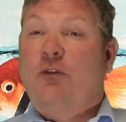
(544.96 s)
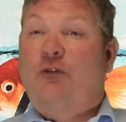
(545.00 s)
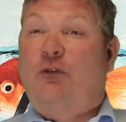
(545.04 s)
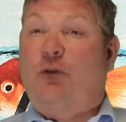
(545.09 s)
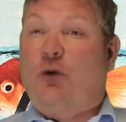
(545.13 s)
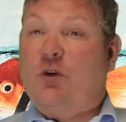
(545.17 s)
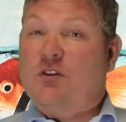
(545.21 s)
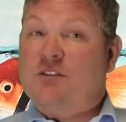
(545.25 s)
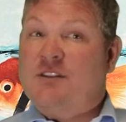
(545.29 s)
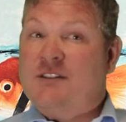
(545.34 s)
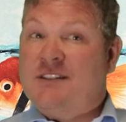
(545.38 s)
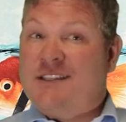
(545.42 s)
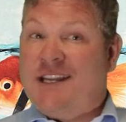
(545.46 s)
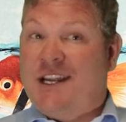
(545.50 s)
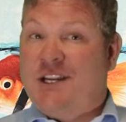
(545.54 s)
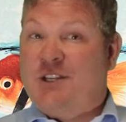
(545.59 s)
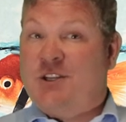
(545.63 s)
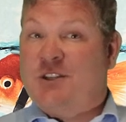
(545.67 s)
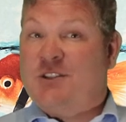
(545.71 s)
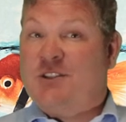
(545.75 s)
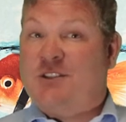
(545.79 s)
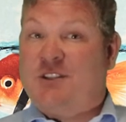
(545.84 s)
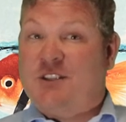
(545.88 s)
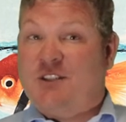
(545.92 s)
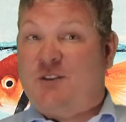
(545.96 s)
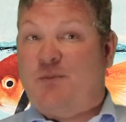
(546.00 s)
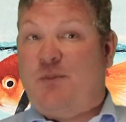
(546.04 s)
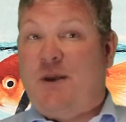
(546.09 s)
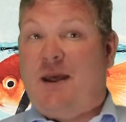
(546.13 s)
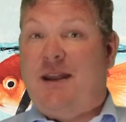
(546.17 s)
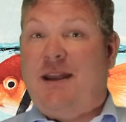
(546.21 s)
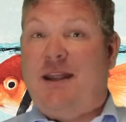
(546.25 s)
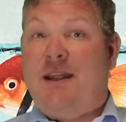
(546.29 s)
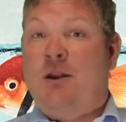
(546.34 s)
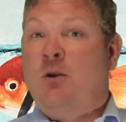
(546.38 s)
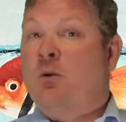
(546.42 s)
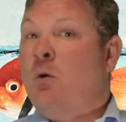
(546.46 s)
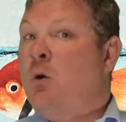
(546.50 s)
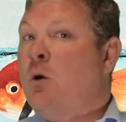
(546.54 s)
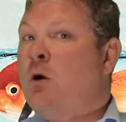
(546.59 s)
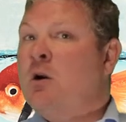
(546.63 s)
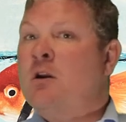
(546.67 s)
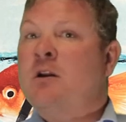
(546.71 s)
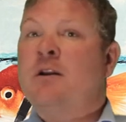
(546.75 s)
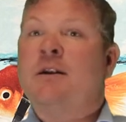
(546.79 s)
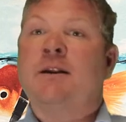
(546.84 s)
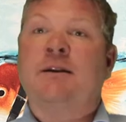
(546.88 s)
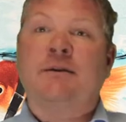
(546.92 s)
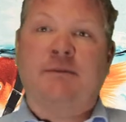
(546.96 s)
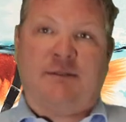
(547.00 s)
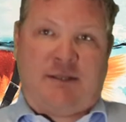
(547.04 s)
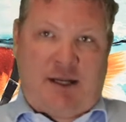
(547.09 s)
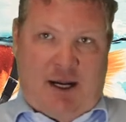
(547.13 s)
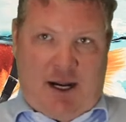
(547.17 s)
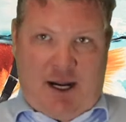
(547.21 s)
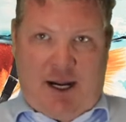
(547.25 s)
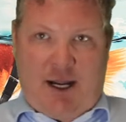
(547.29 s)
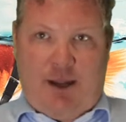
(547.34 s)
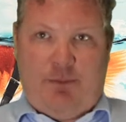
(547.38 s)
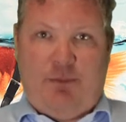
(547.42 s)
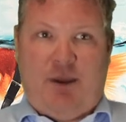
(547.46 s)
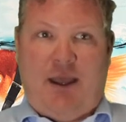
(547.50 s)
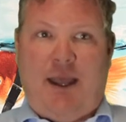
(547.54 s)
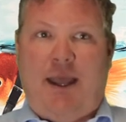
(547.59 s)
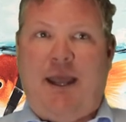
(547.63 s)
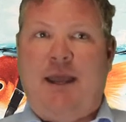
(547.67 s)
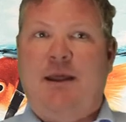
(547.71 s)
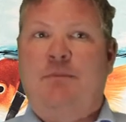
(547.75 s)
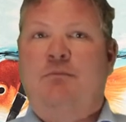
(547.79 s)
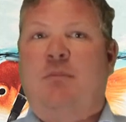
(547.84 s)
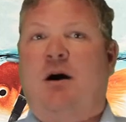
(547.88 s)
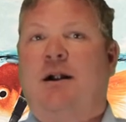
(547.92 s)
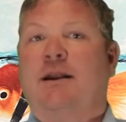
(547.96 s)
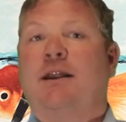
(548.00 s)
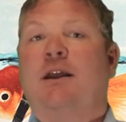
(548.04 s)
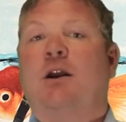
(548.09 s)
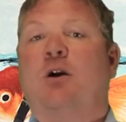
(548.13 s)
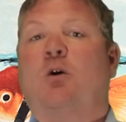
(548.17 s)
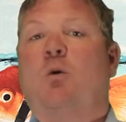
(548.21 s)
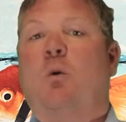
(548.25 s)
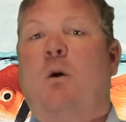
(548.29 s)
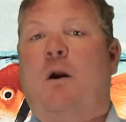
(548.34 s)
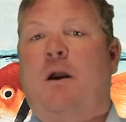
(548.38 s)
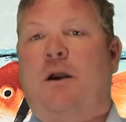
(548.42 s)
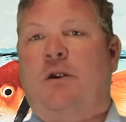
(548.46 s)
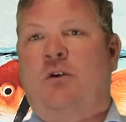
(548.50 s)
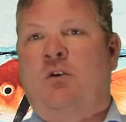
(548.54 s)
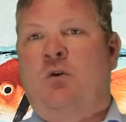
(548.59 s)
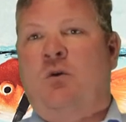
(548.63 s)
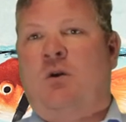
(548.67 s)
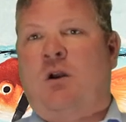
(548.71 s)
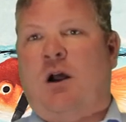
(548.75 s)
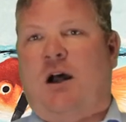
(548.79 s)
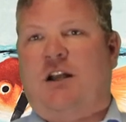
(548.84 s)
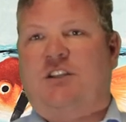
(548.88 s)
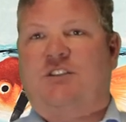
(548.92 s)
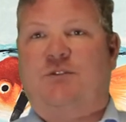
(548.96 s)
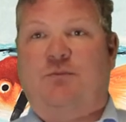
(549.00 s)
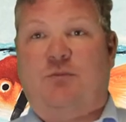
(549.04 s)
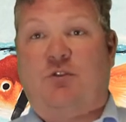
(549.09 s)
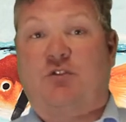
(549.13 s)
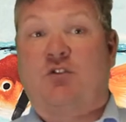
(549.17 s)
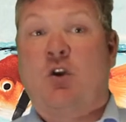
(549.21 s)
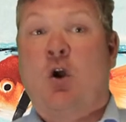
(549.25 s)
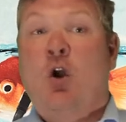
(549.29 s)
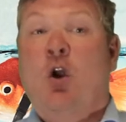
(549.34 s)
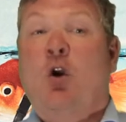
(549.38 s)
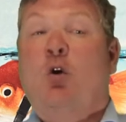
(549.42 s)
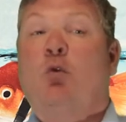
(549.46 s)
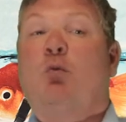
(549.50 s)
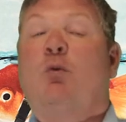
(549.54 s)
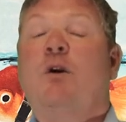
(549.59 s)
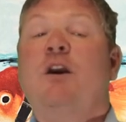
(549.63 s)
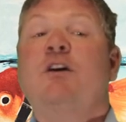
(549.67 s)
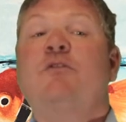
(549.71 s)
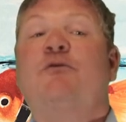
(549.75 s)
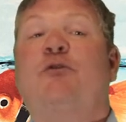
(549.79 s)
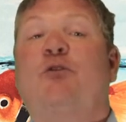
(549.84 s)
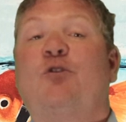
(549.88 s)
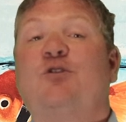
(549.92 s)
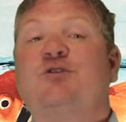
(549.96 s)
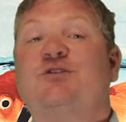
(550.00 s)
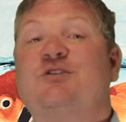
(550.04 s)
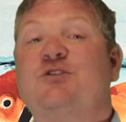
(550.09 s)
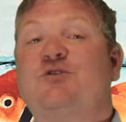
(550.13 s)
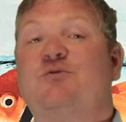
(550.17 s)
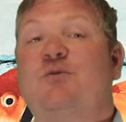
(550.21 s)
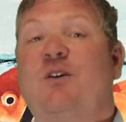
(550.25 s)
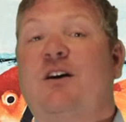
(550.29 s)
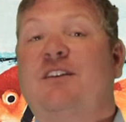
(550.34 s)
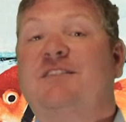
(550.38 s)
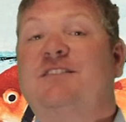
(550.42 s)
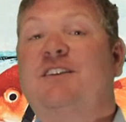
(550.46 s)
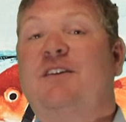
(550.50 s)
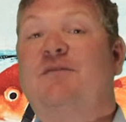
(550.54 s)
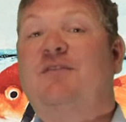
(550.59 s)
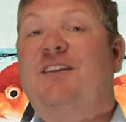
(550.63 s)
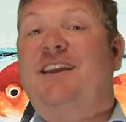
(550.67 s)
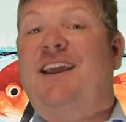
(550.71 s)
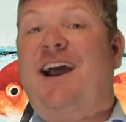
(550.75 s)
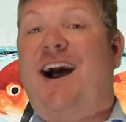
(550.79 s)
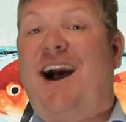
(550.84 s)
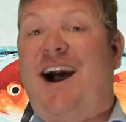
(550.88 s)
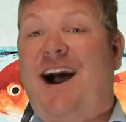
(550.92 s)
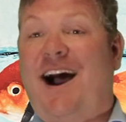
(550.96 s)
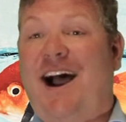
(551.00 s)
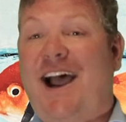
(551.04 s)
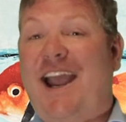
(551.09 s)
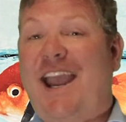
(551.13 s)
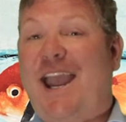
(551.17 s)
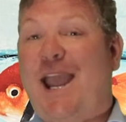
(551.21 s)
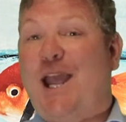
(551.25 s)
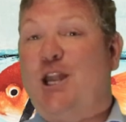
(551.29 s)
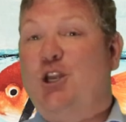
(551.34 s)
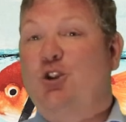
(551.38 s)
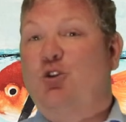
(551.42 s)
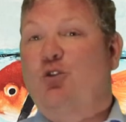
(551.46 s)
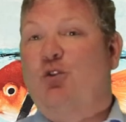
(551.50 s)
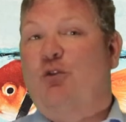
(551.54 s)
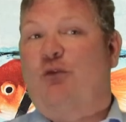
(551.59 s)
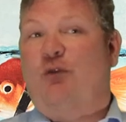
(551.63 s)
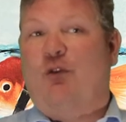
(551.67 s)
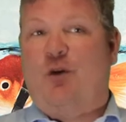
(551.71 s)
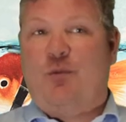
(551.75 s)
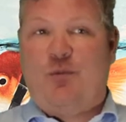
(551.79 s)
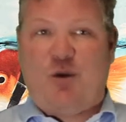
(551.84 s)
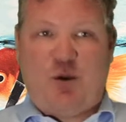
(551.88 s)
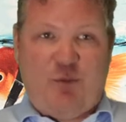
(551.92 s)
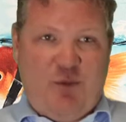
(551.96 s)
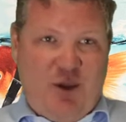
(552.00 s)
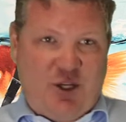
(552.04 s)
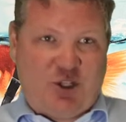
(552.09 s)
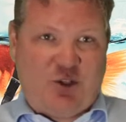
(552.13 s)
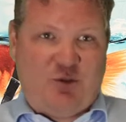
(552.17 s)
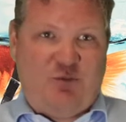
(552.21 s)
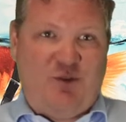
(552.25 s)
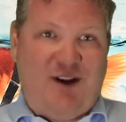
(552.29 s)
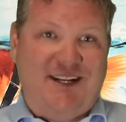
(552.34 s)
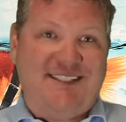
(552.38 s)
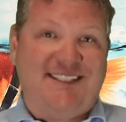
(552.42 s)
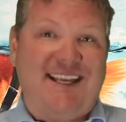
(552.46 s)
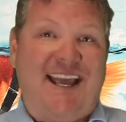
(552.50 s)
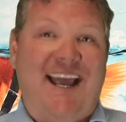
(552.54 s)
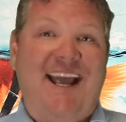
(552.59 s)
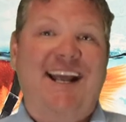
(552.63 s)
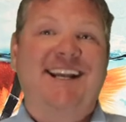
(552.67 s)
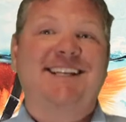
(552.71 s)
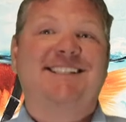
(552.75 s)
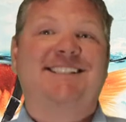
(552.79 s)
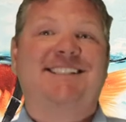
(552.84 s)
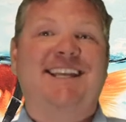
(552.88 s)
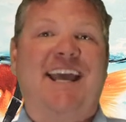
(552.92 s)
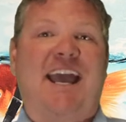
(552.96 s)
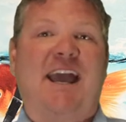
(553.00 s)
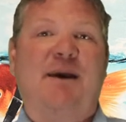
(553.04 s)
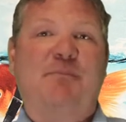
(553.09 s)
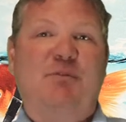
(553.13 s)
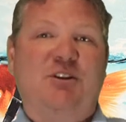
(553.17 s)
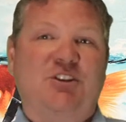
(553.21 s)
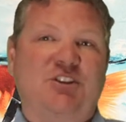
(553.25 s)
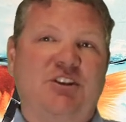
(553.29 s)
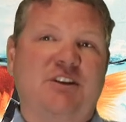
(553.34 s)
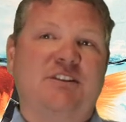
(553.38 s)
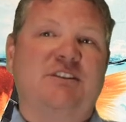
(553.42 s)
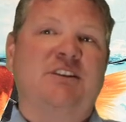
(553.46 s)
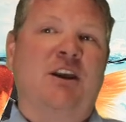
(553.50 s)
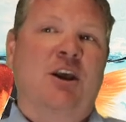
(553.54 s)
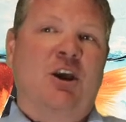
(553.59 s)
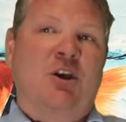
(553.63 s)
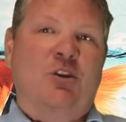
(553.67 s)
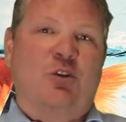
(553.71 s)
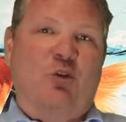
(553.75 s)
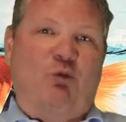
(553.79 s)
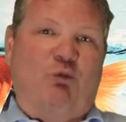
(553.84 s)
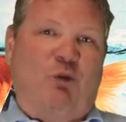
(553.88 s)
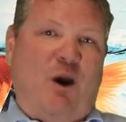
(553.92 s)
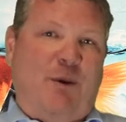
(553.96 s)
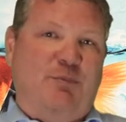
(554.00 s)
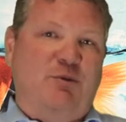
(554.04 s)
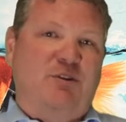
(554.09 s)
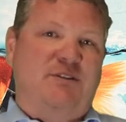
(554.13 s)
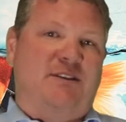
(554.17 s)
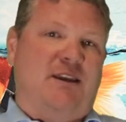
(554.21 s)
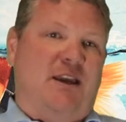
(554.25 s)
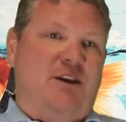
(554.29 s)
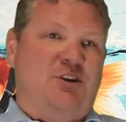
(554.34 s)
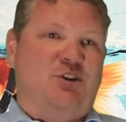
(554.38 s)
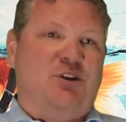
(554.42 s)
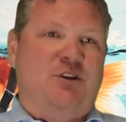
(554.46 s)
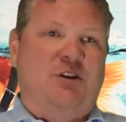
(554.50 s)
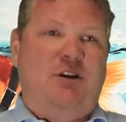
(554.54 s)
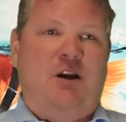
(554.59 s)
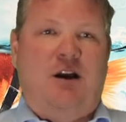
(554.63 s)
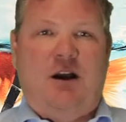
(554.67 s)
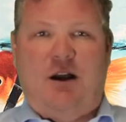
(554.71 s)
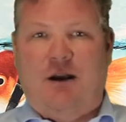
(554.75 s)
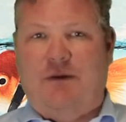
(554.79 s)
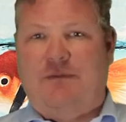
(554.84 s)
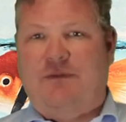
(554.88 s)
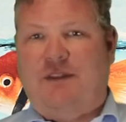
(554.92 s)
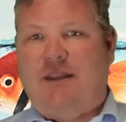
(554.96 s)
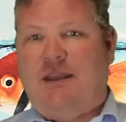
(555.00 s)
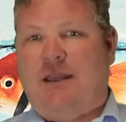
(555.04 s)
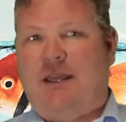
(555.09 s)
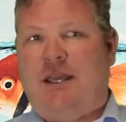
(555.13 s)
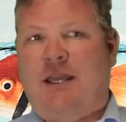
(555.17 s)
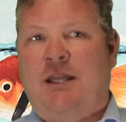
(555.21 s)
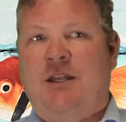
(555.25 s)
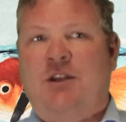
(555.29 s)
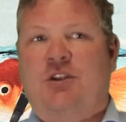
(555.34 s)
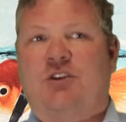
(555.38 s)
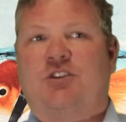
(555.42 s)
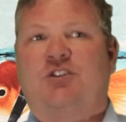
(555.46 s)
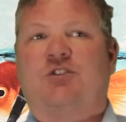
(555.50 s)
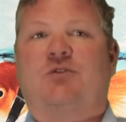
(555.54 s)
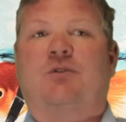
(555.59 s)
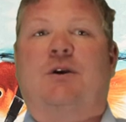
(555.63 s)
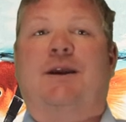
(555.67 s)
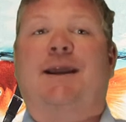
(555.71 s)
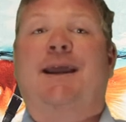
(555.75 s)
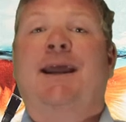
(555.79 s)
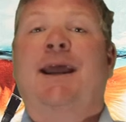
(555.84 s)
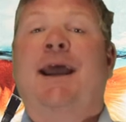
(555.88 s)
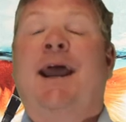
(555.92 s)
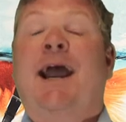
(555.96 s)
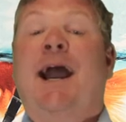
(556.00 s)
forces agents to spend inordinate time and money acquiring new customers, reinforces relatively high and uniform commission rates, and damages the reputation of the industry.